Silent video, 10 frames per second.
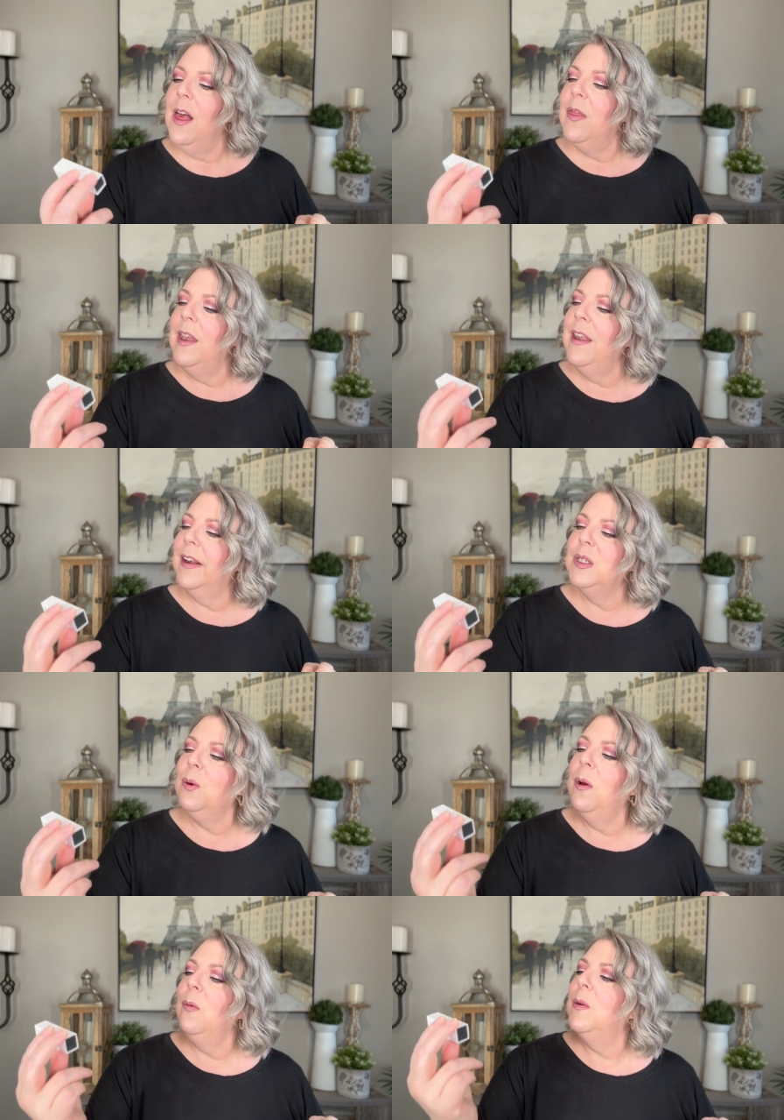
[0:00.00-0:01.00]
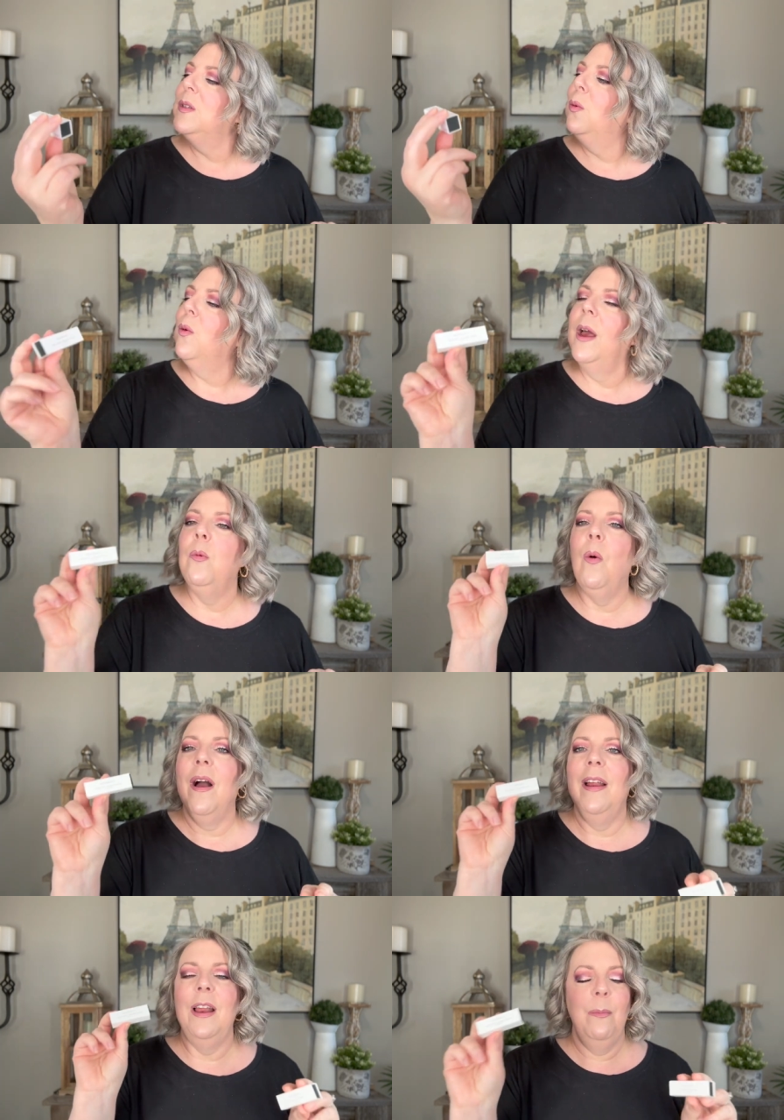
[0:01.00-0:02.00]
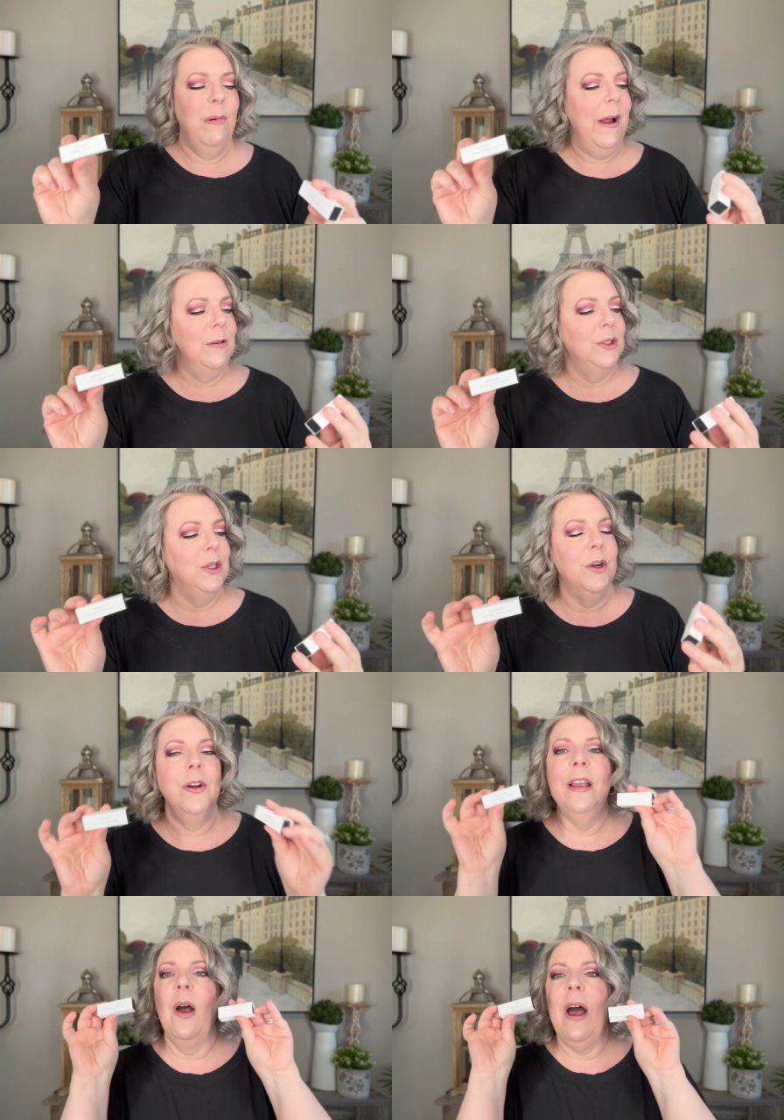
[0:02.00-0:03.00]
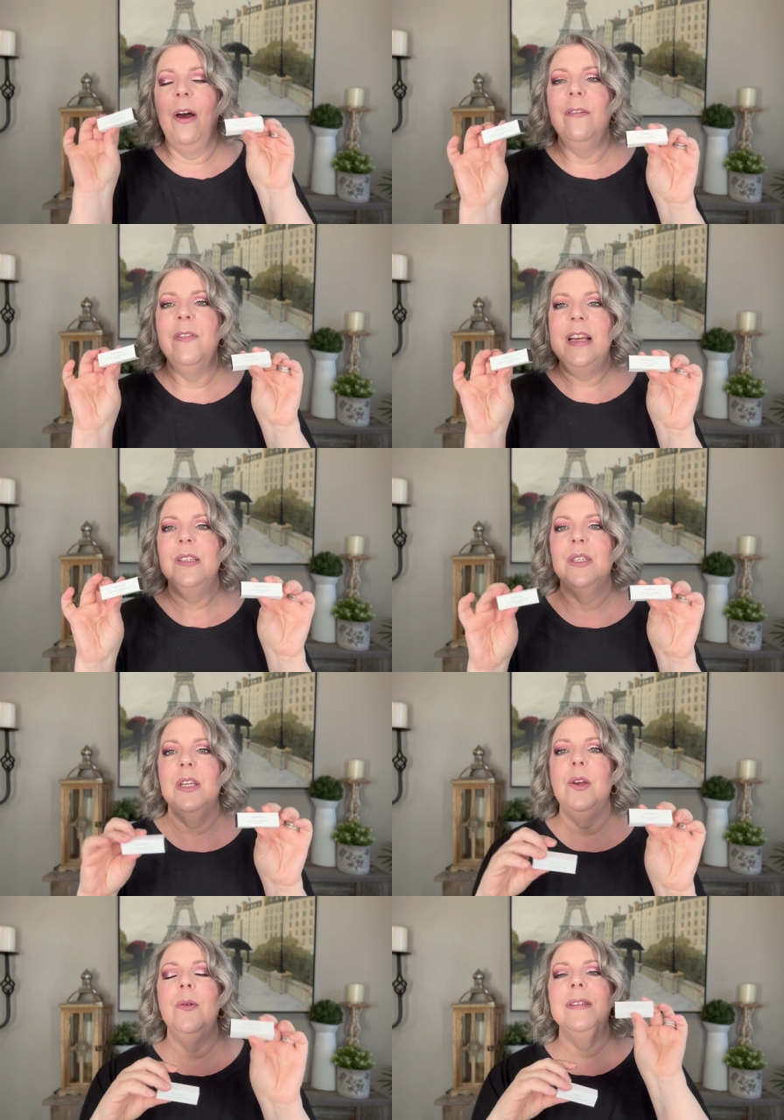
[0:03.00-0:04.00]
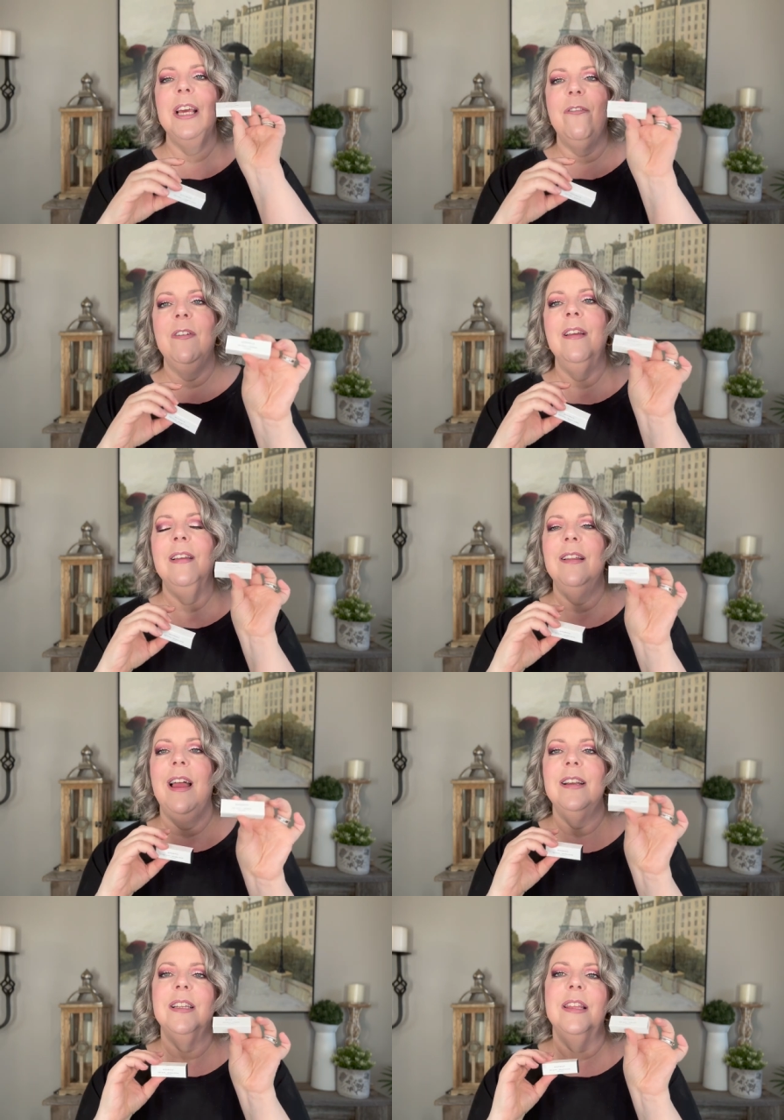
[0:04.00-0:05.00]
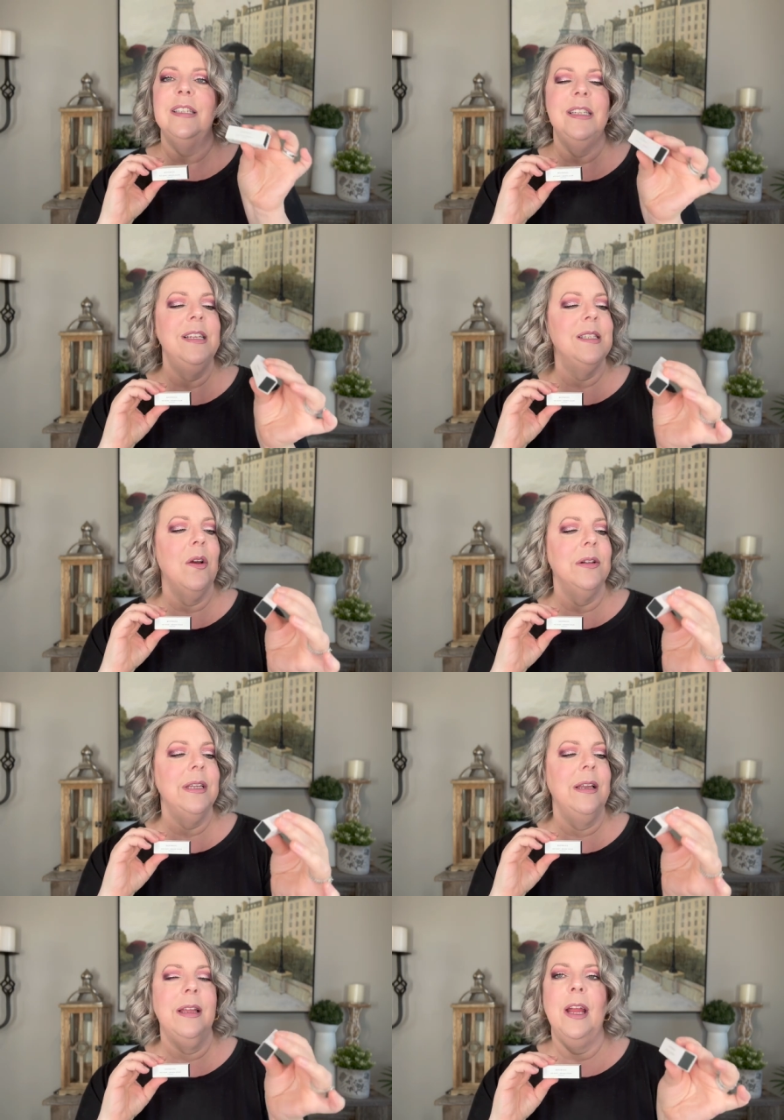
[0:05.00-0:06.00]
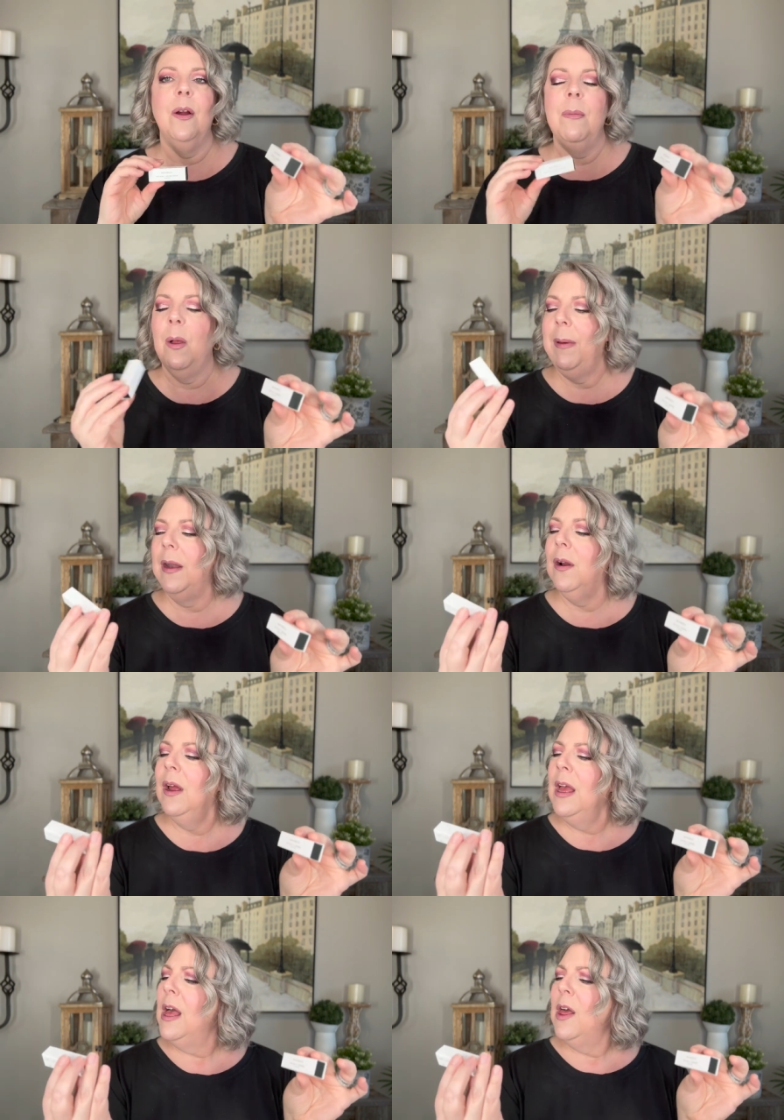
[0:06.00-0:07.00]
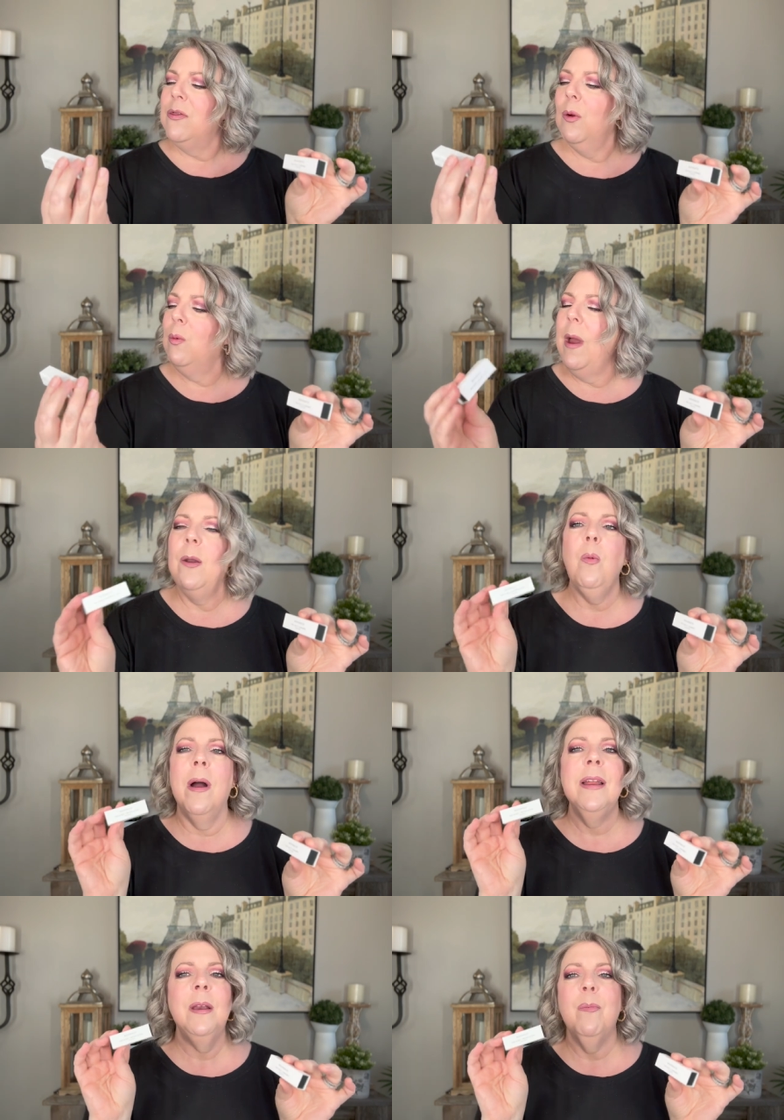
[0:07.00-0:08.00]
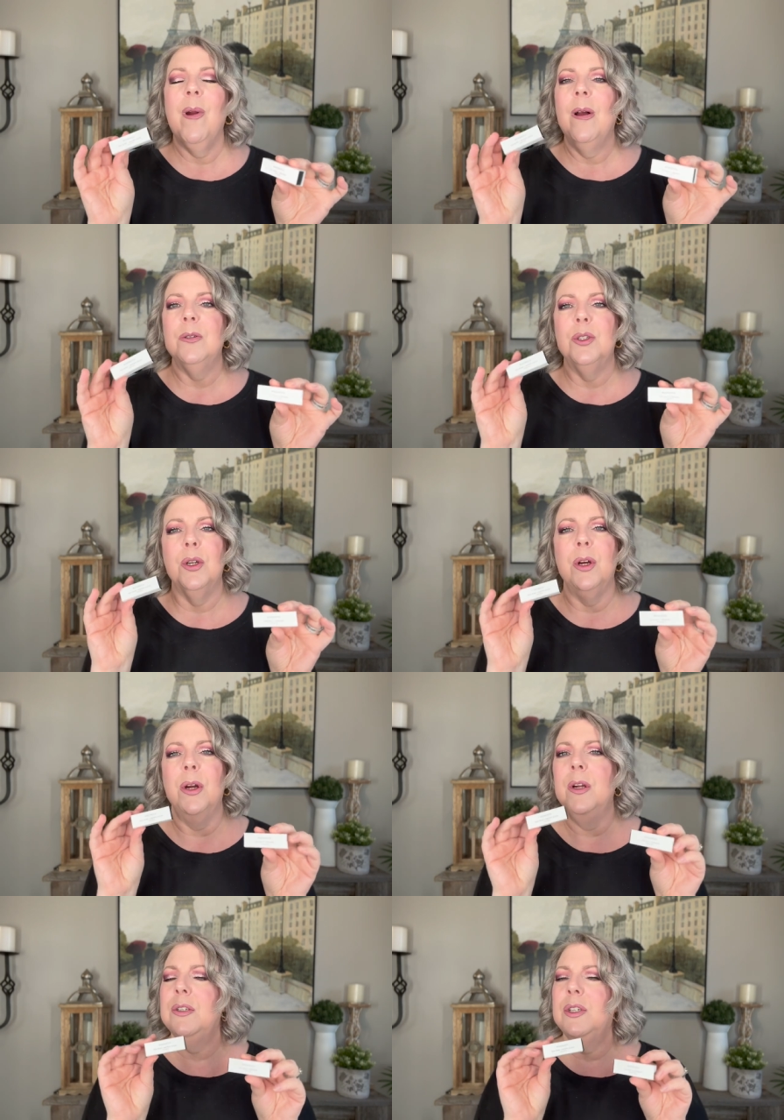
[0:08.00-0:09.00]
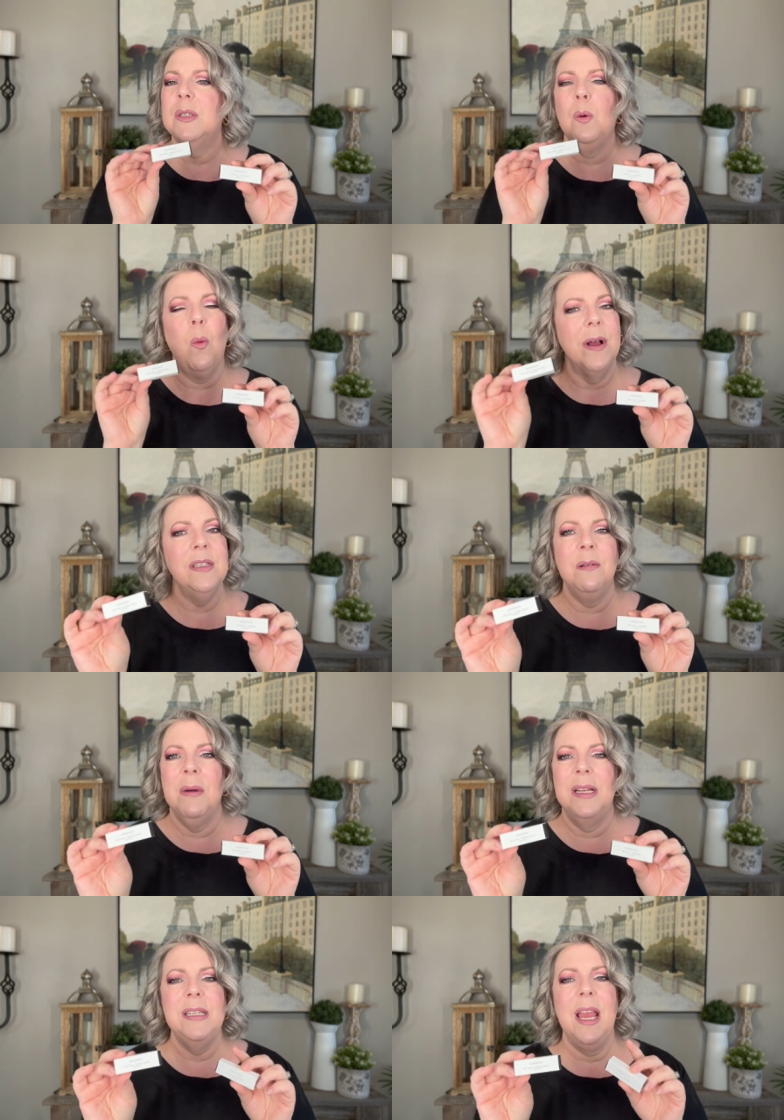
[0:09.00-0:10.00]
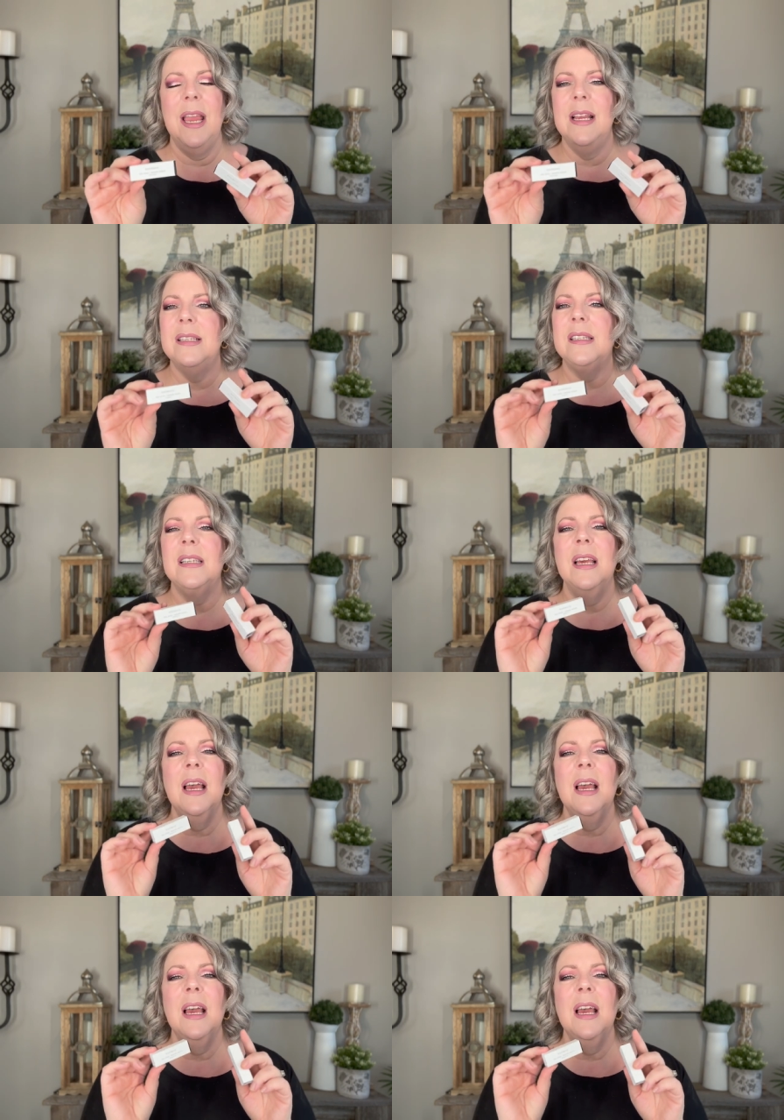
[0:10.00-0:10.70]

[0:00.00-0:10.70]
The next one was red wine and brown sugar. Now, out of these two, definitely liked the sea salt and caramel better. The red wine and brown sugar just wasn't my taste.